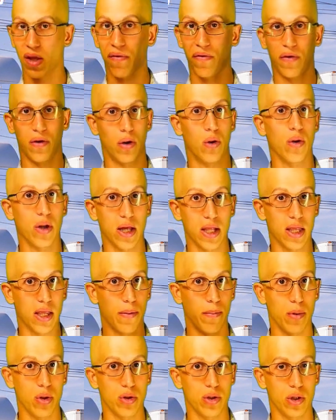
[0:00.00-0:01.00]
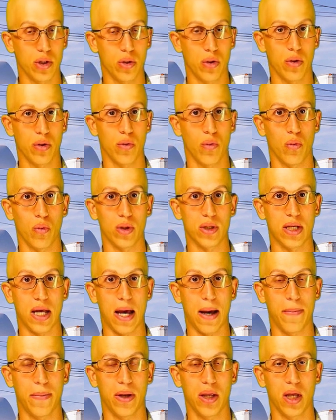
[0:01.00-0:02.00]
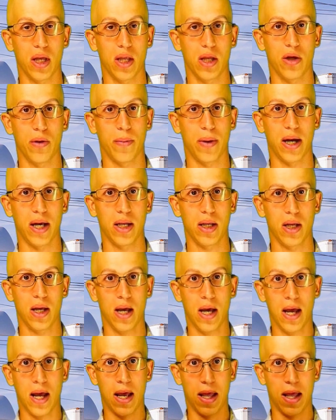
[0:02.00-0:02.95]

If you don't like the emotion or what's happening in your mind,